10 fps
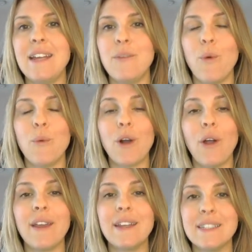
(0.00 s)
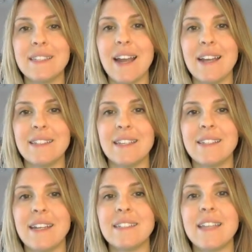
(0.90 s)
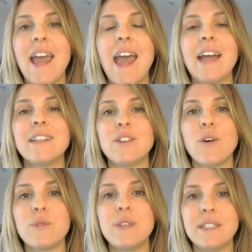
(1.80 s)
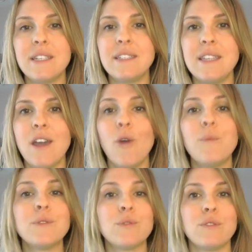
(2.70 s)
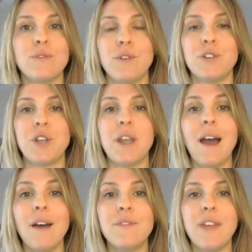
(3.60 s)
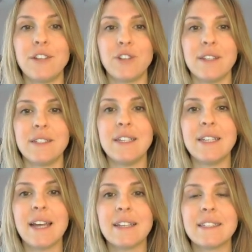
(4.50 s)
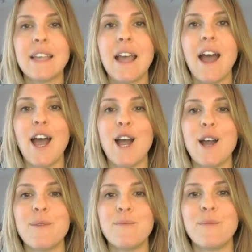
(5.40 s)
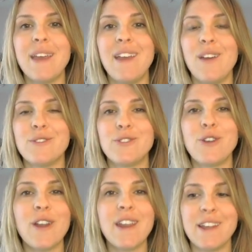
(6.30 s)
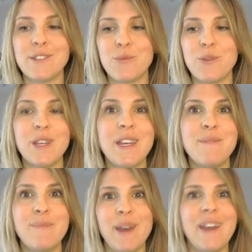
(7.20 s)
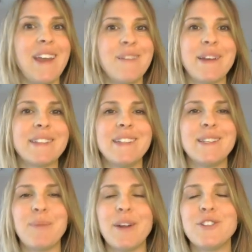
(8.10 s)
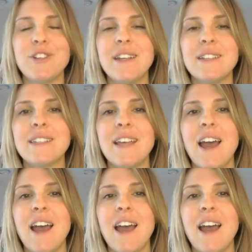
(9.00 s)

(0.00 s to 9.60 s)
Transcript: what we're calling a design assistant. And so this is the open source version of that trust index. It started as a really big and messy spreadsheet